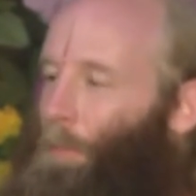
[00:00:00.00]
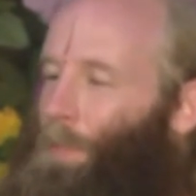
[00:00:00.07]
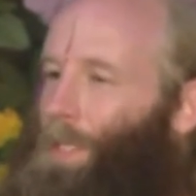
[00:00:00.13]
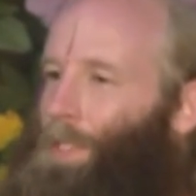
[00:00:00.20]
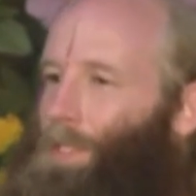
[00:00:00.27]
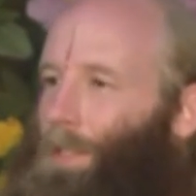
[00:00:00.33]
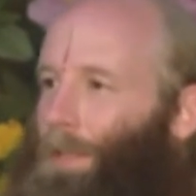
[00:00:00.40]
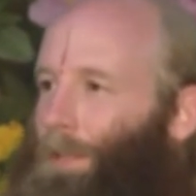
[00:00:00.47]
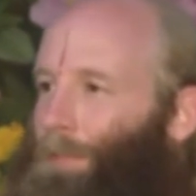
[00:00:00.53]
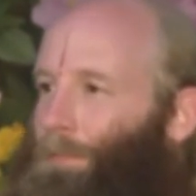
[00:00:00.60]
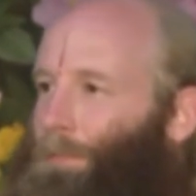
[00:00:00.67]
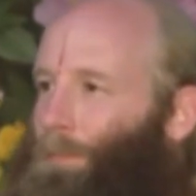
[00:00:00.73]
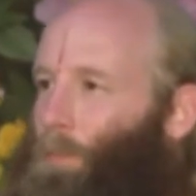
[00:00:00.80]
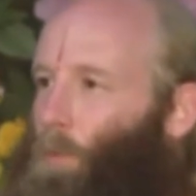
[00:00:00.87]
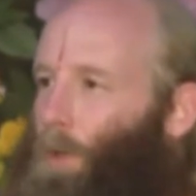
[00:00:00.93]
me,
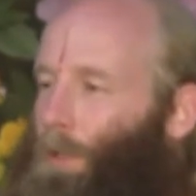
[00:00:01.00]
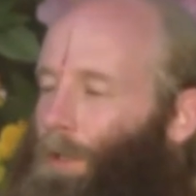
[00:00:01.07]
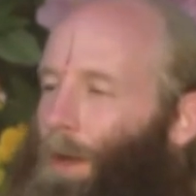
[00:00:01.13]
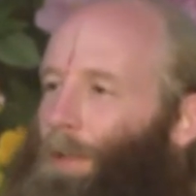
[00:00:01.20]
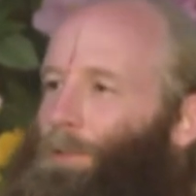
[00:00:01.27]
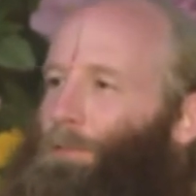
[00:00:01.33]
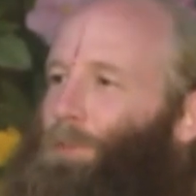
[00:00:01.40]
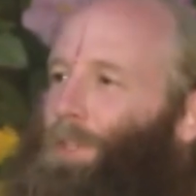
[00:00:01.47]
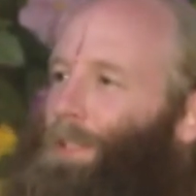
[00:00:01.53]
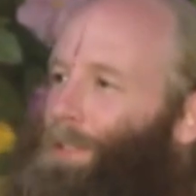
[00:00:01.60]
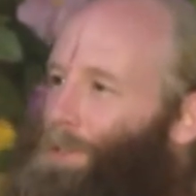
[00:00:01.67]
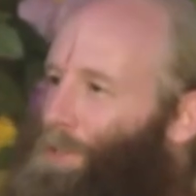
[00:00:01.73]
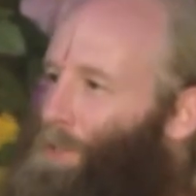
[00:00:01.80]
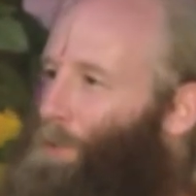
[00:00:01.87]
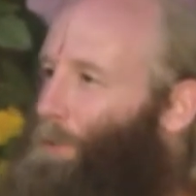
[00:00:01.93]
son, what kind of
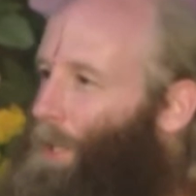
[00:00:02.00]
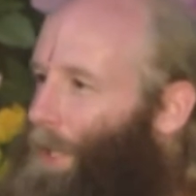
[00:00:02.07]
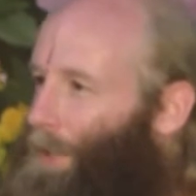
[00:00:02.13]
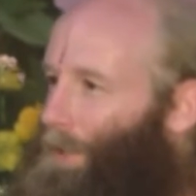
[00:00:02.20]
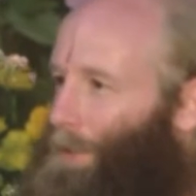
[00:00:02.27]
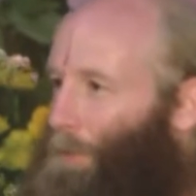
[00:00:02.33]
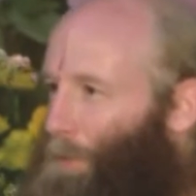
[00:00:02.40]
things do you like to